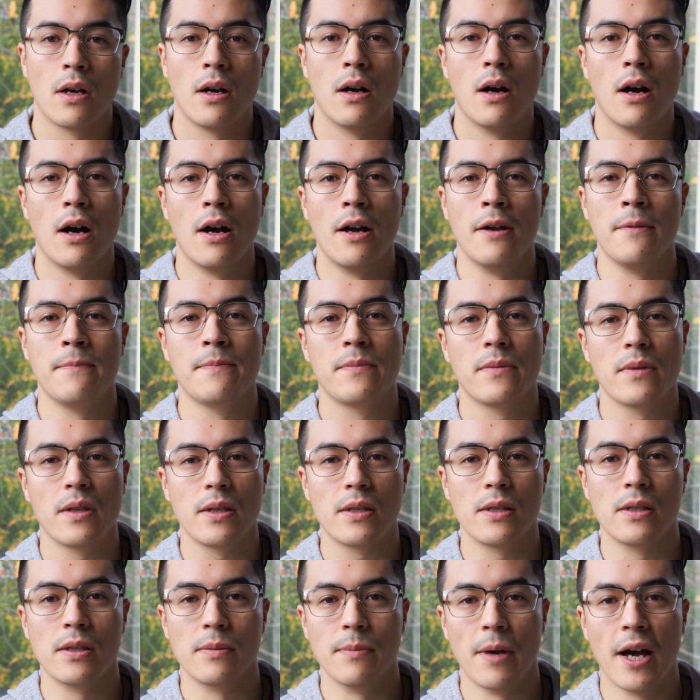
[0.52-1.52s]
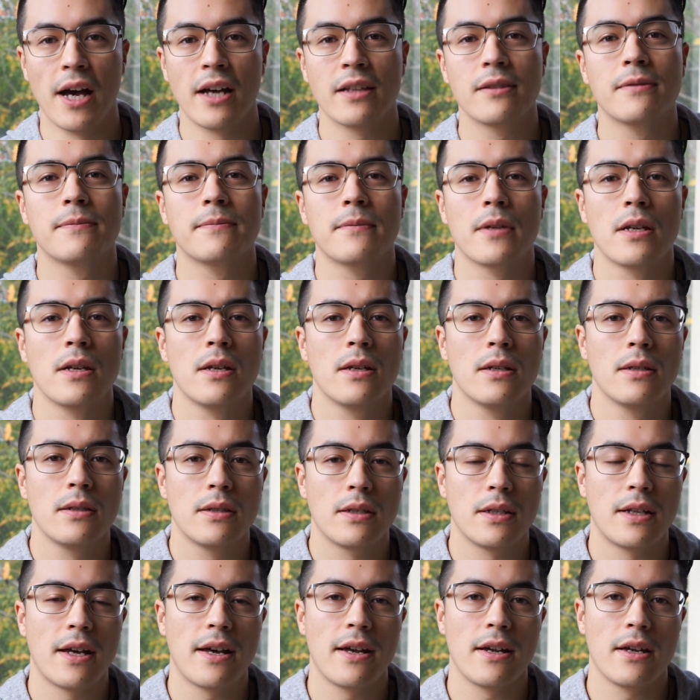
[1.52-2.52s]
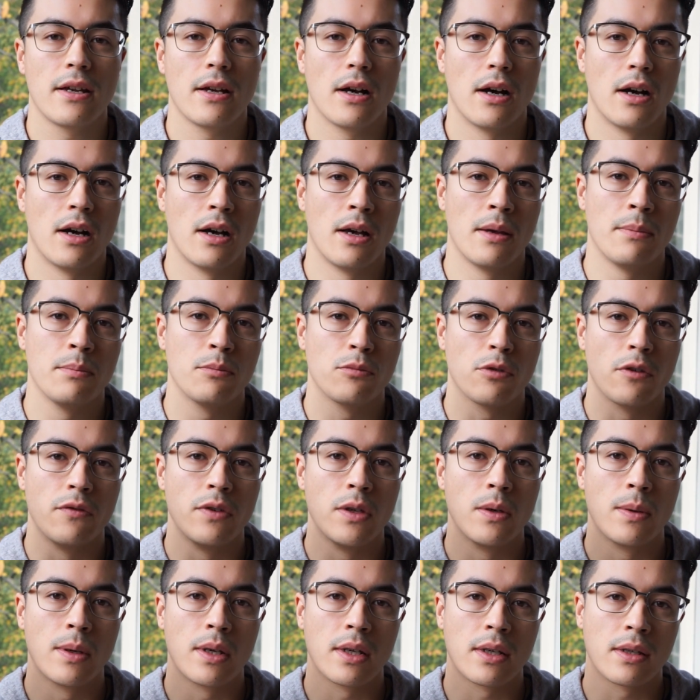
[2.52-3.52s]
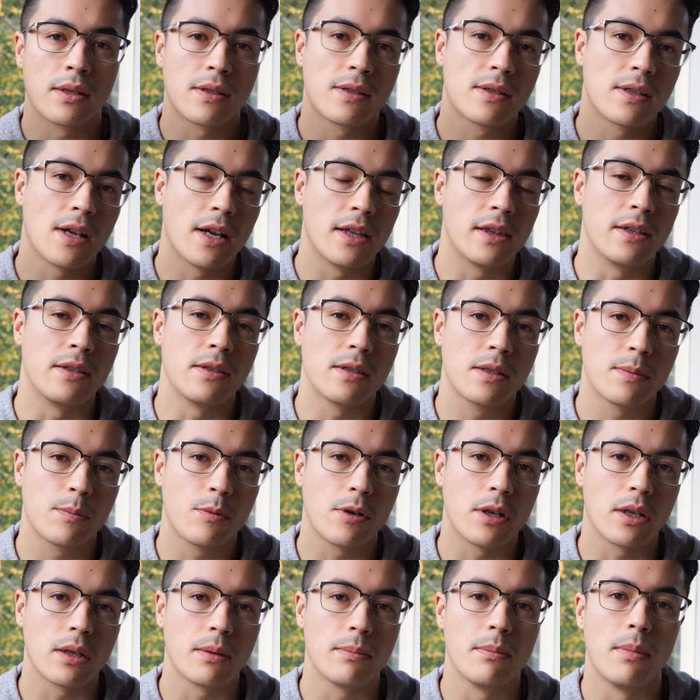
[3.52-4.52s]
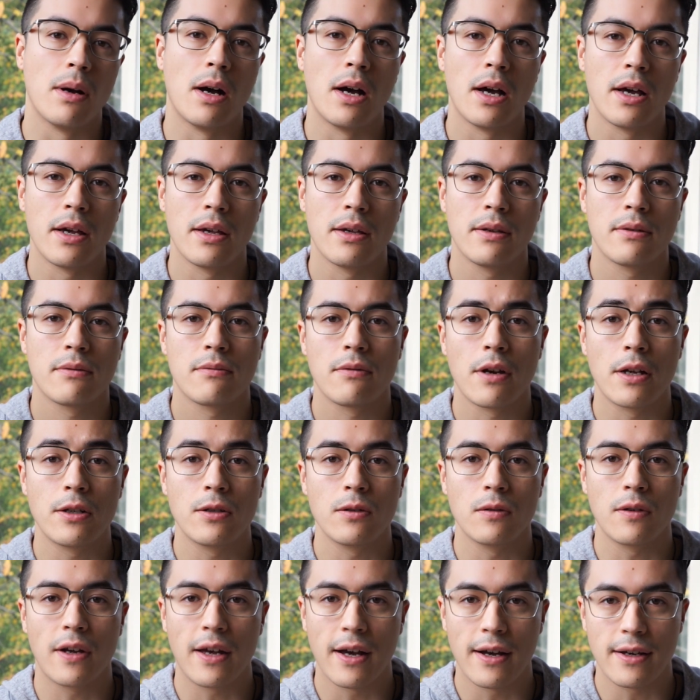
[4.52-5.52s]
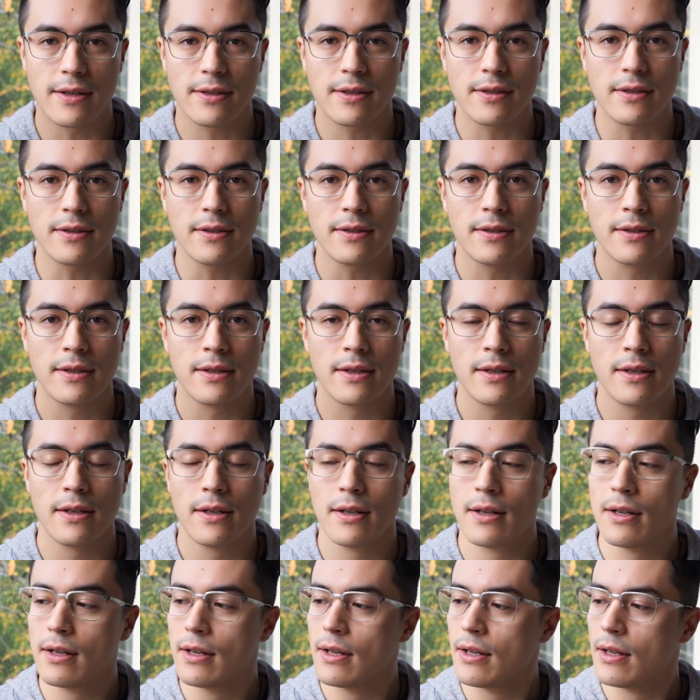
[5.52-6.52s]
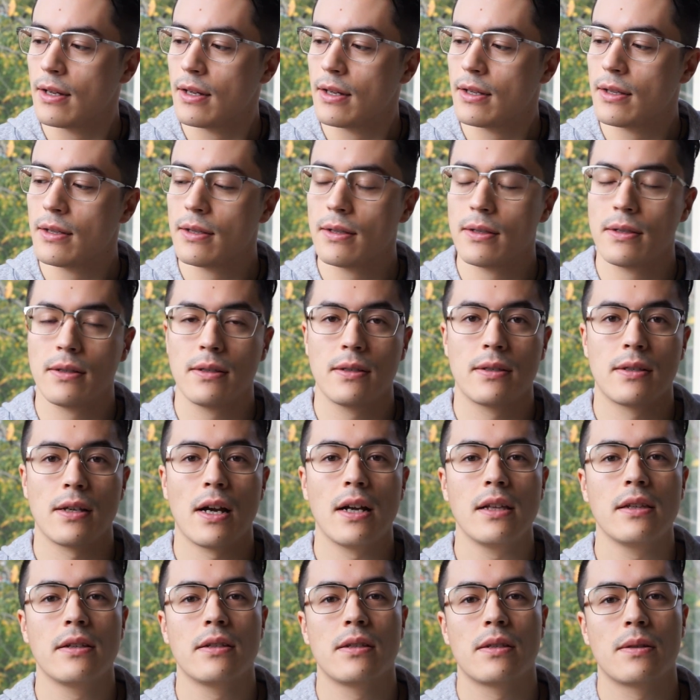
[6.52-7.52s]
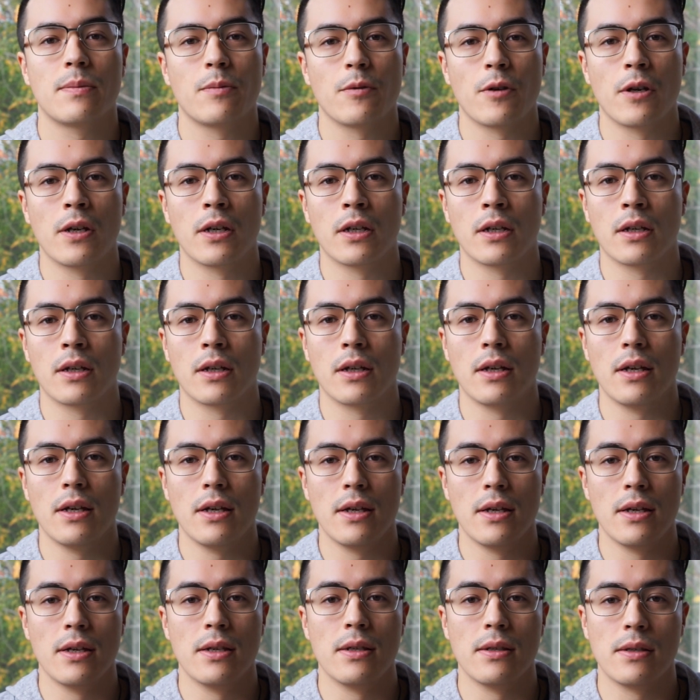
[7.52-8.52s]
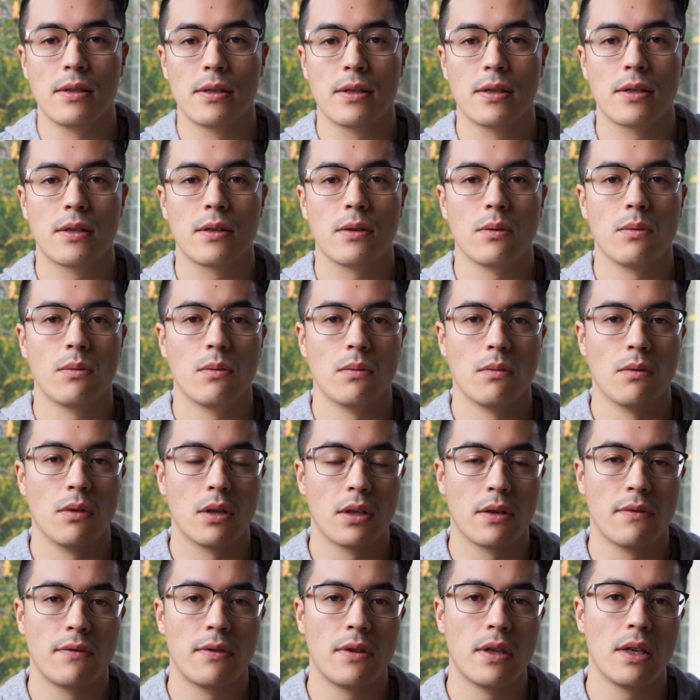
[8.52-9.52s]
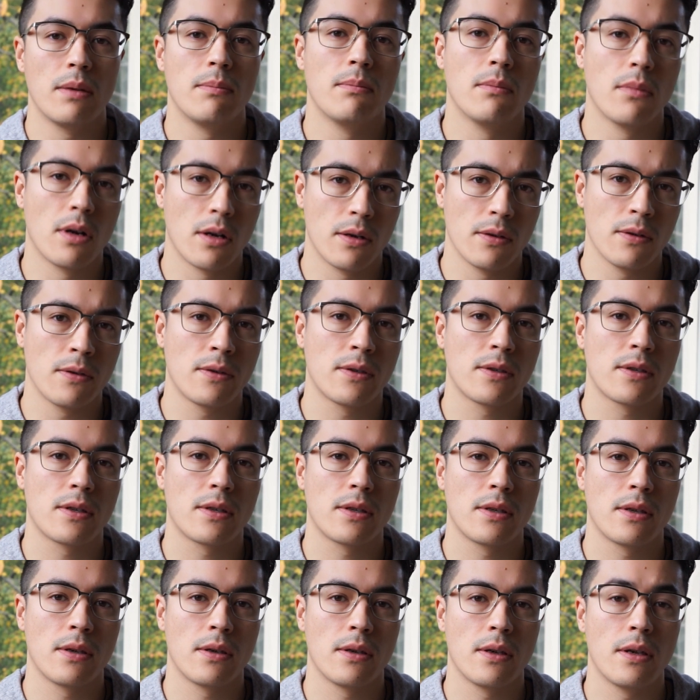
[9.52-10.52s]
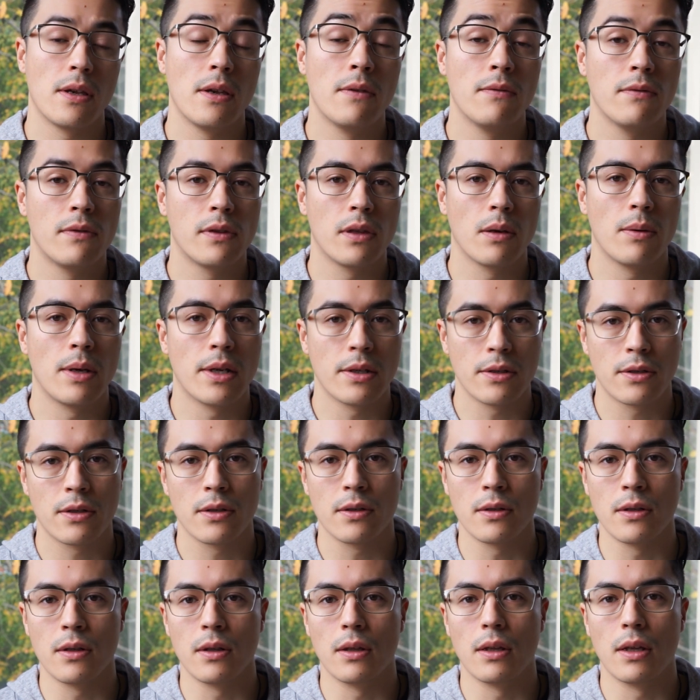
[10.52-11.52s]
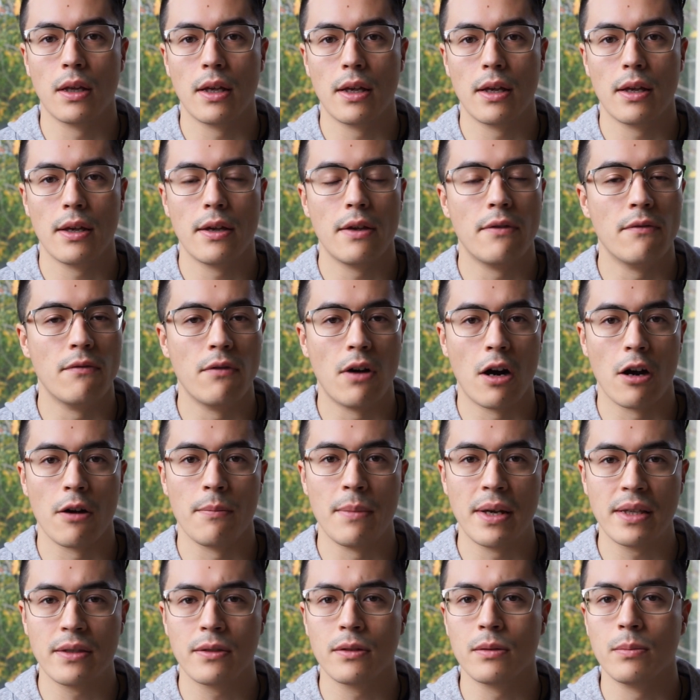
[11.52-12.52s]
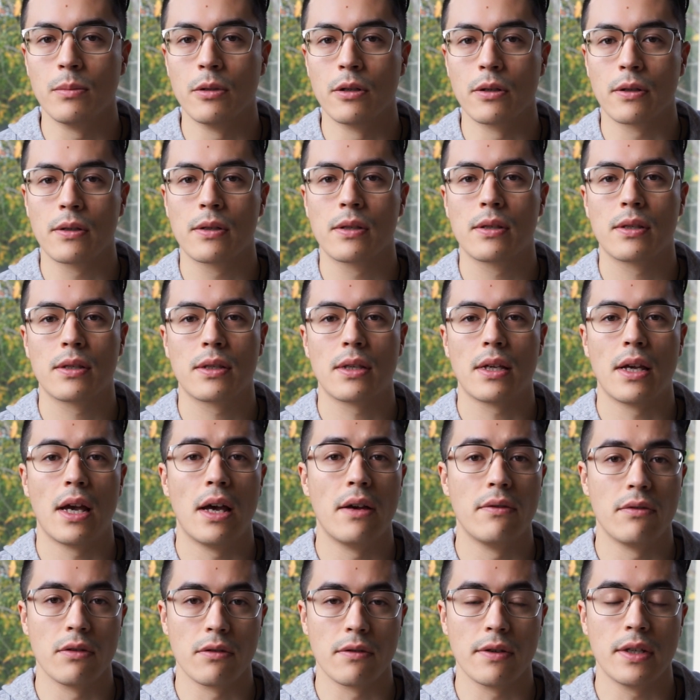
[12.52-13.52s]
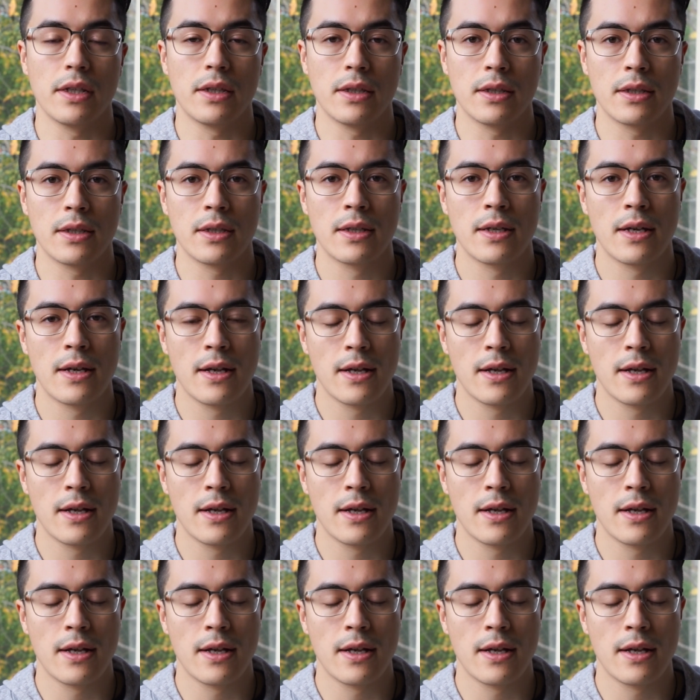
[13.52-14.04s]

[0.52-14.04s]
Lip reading: Hi, this is Matt. Today I'm reviewing Silent Spring by Rachel Carson. Silent Spring is one of the most influential environmental books ever written.